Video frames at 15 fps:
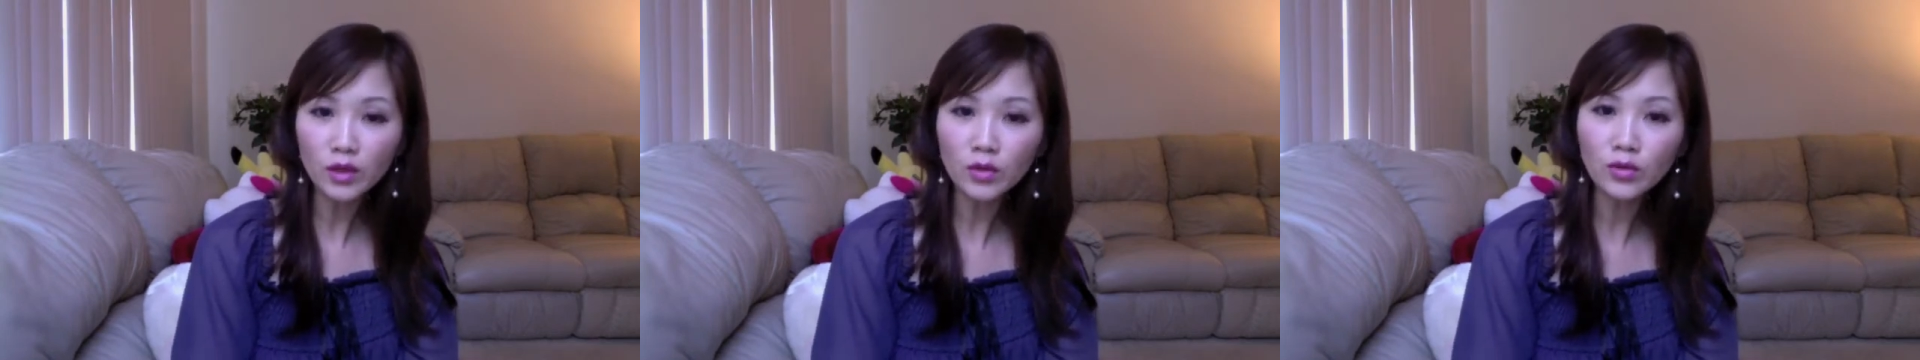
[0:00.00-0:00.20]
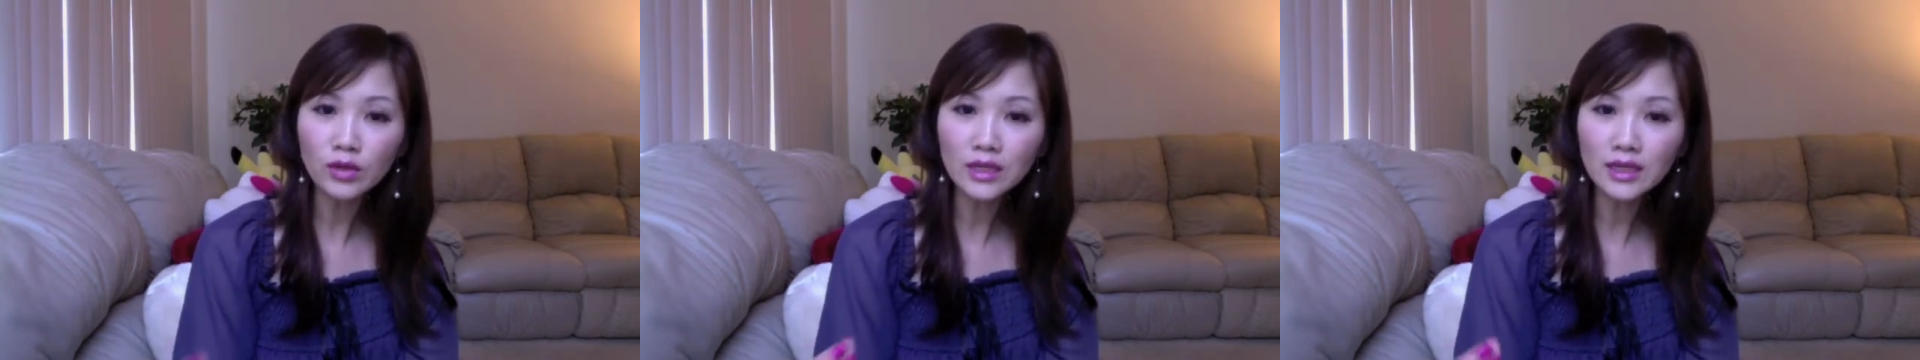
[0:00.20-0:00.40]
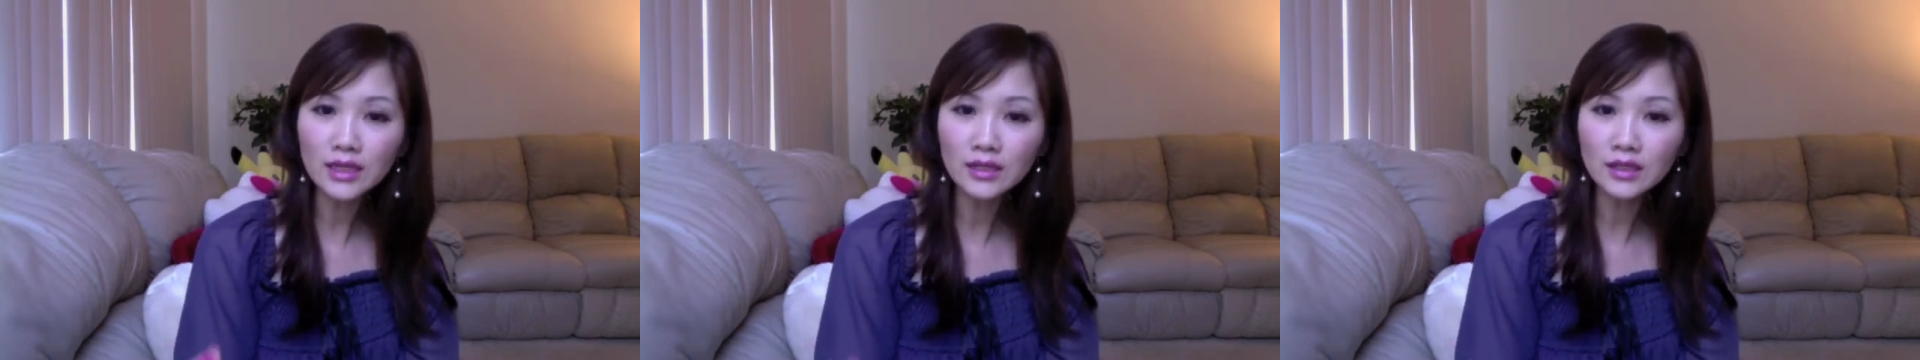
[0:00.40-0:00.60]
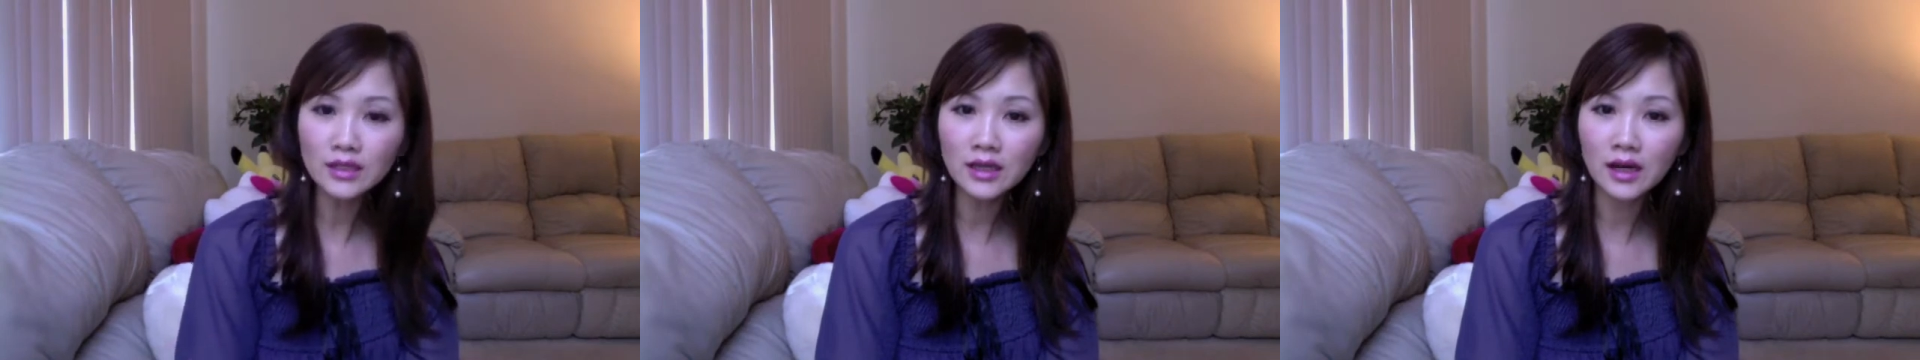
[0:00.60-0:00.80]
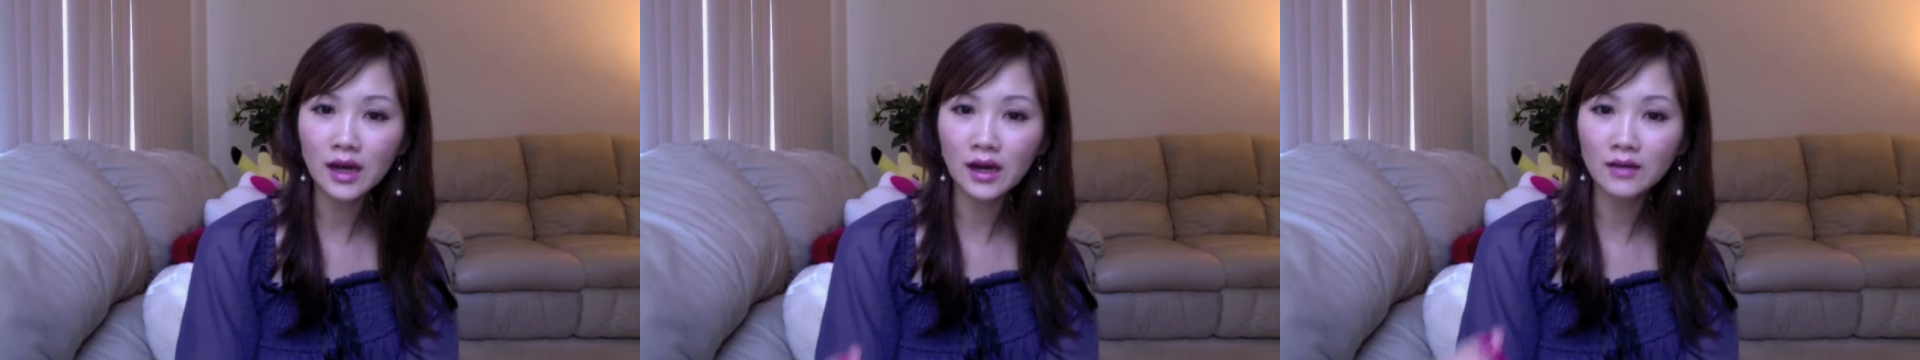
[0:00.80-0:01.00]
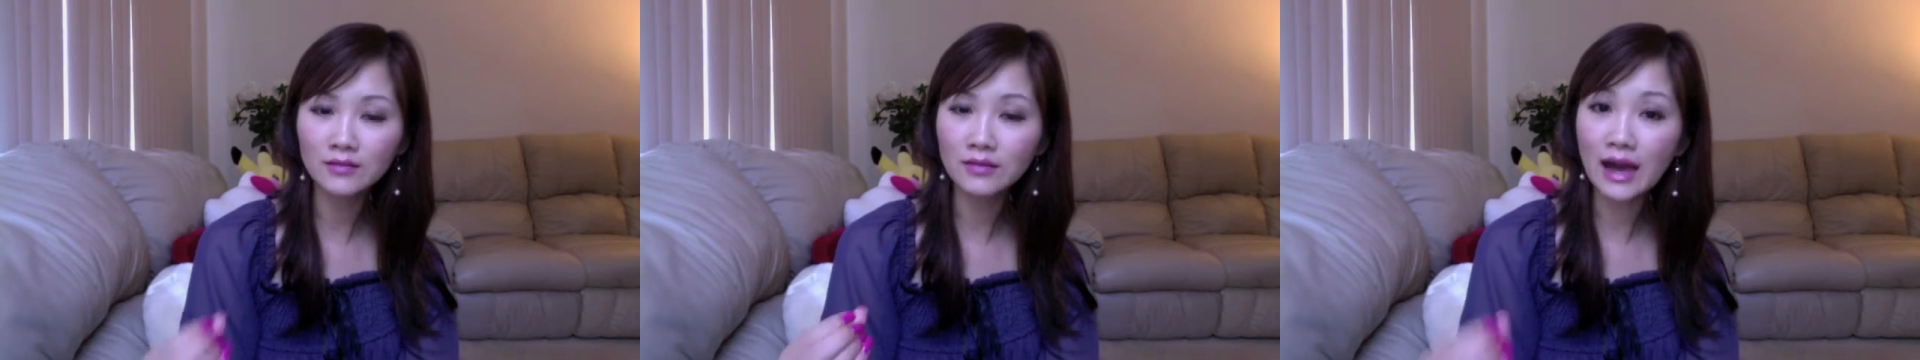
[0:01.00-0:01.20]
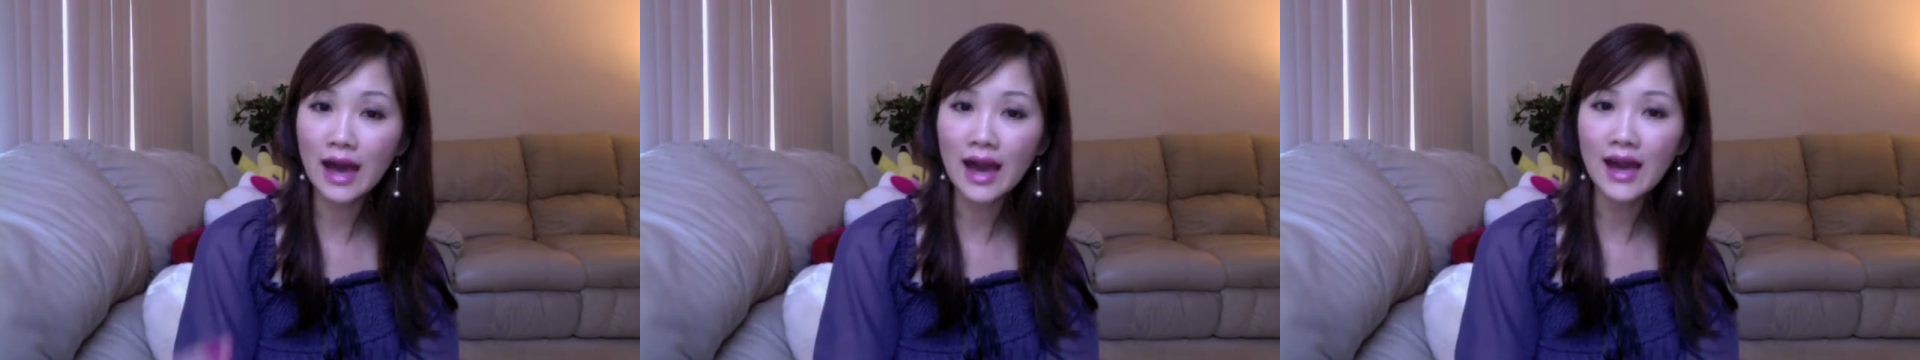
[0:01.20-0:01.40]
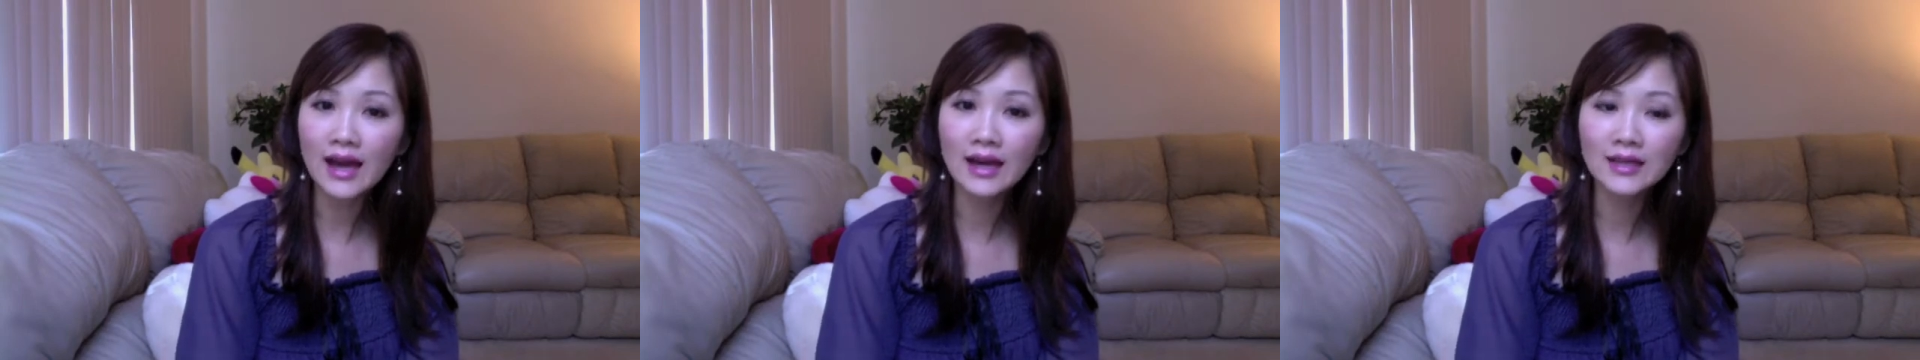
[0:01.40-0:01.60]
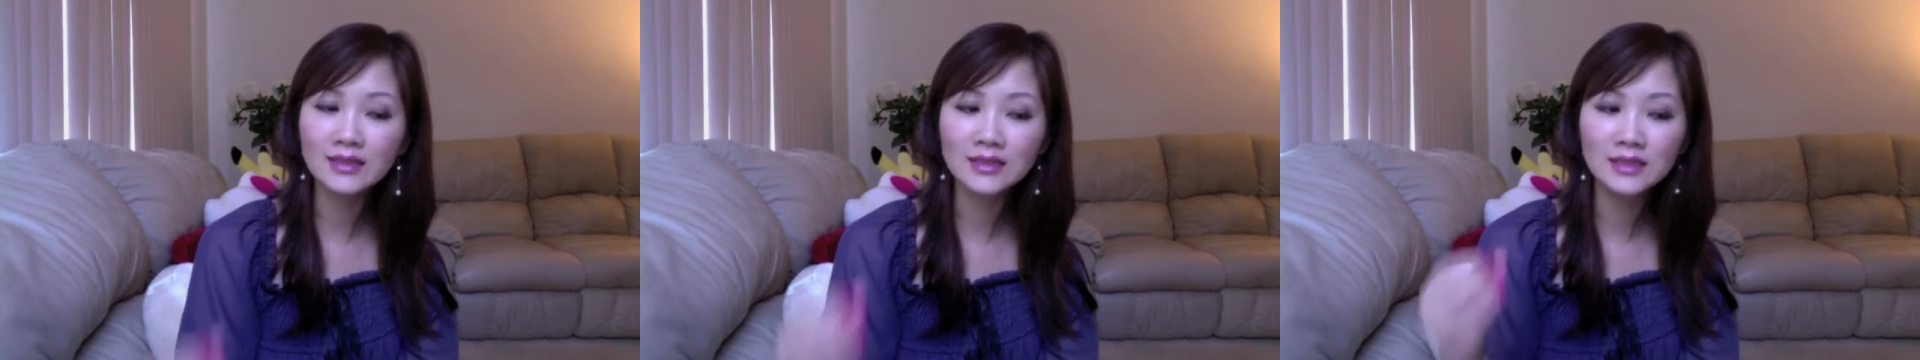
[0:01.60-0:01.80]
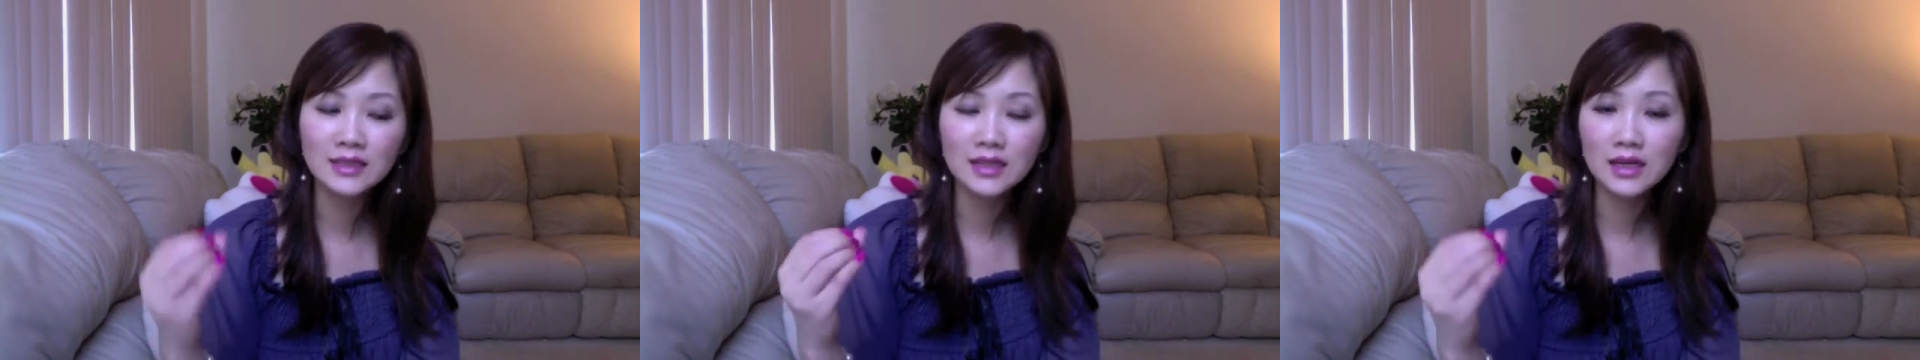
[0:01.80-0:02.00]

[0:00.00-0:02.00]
really um, add